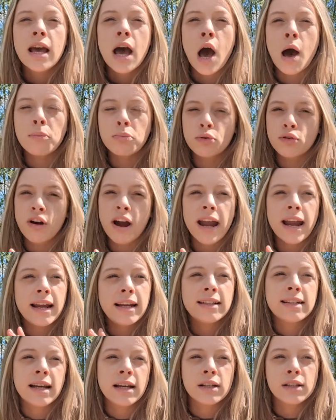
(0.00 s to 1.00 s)

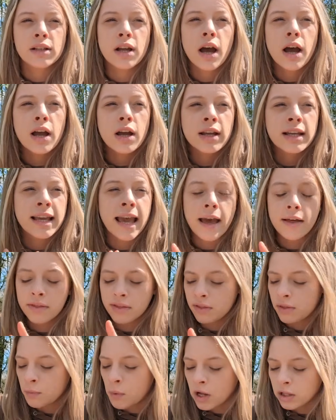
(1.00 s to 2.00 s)
upgrade and get
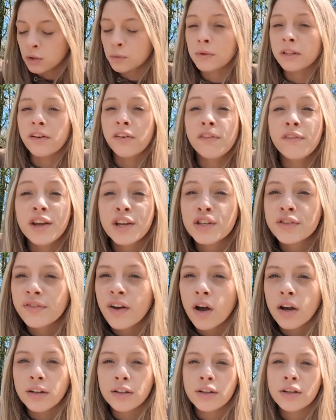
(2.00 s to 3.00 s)
the ones with the fish
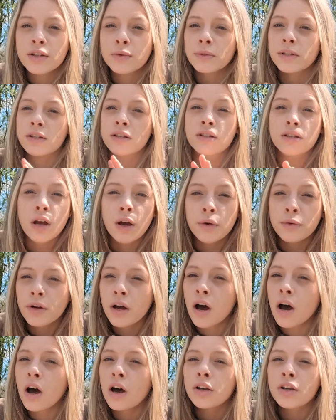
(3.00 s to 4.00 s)
finders, with the
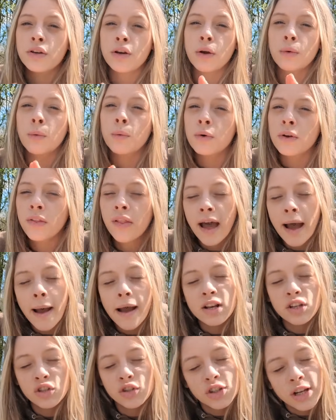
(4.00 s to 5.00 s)
sonar, you know, all of
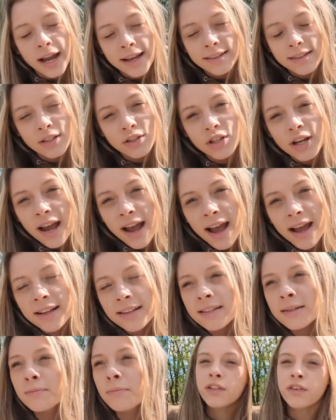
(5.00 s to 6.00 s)
that jazzy
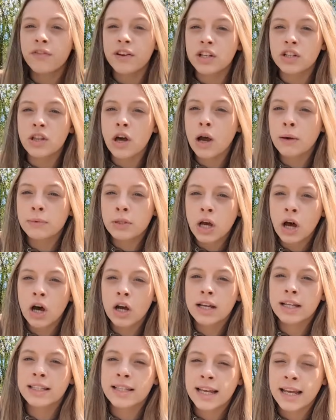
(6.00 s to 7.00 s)
jazz. For the fish that I'm
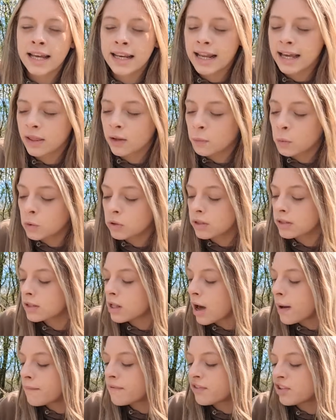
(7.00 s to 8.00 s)
targeting and the waters that
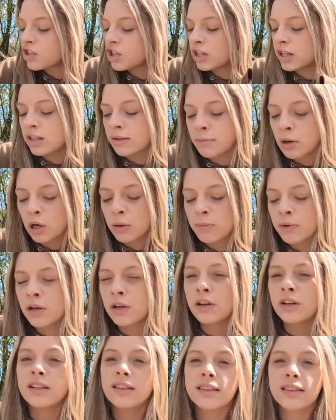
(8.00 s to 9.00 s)
I'm fishing at the
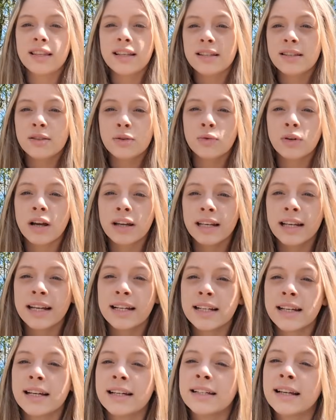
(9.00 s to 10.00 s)
moment, this is all I
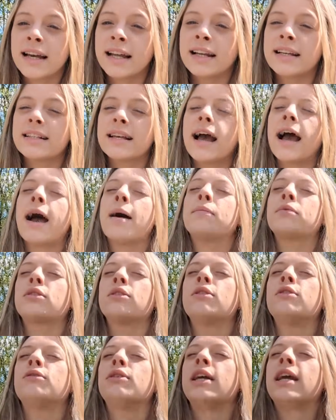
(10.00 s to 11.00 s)
needed and it's
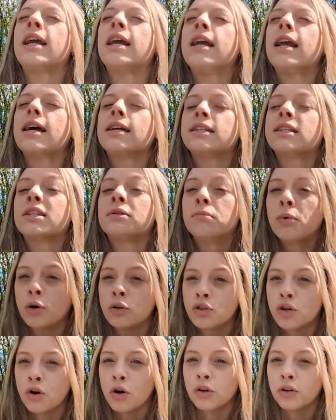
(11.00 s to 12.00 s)
absolutely
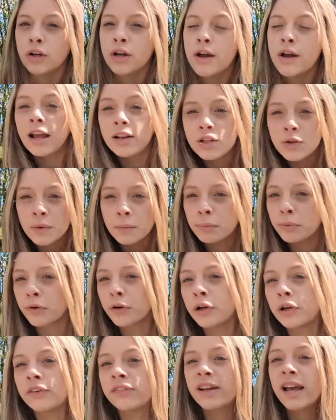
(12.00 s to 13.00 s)
spot on. do
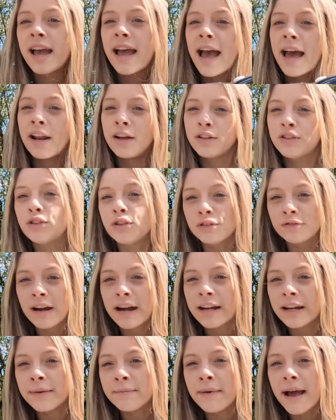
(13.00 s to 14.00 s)
approve and I do
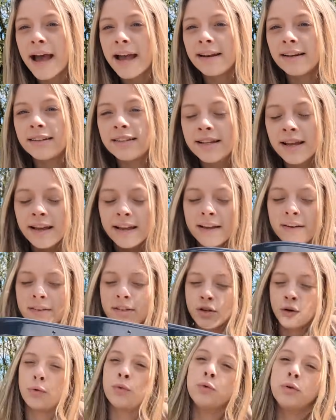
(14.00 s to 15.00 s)
recommend
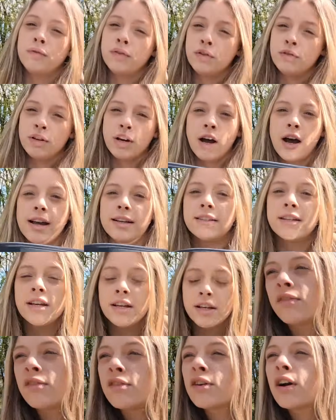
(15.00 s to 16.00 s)
to all of you guys.
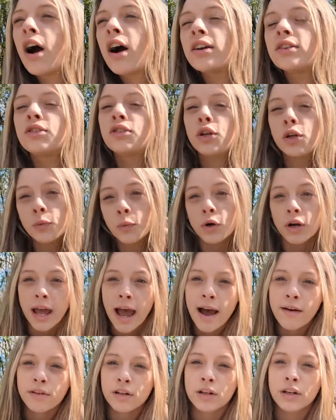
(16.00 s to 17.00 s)
you guys do want to
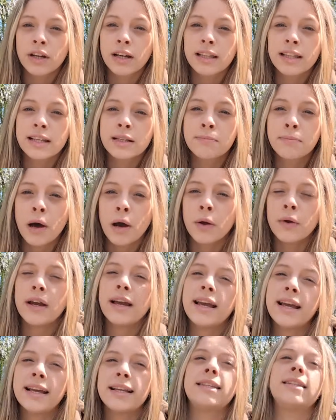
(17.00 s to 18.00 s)
have a look at this boat,
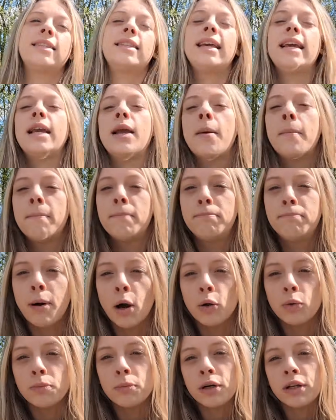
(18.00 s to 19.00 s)
it is the
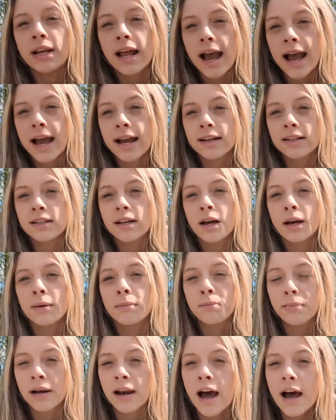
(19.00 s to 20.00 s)
BOATMAN Actor
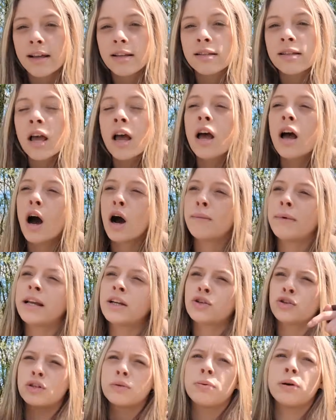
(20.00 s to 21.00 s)
Plus. I'll make
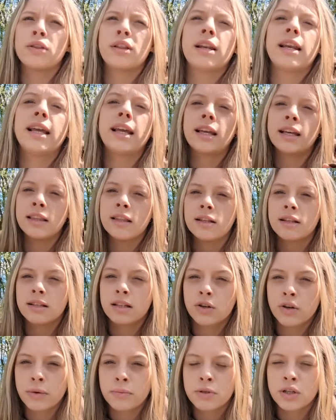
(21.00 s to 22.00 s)
sure to put the link in the
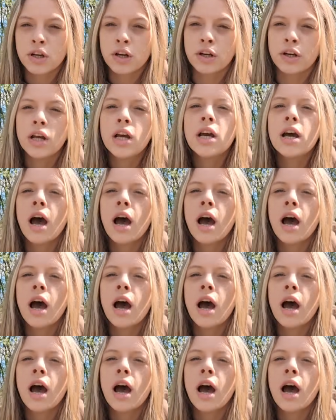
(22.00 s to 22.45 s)
description